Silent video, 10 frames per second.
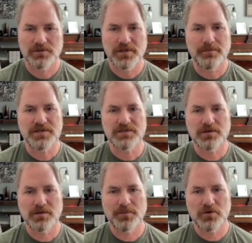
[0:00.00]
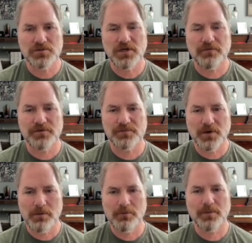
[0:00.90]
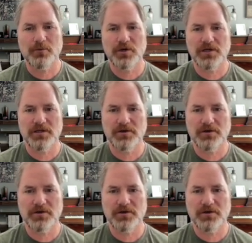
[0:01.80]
So that means the post office probably went in there,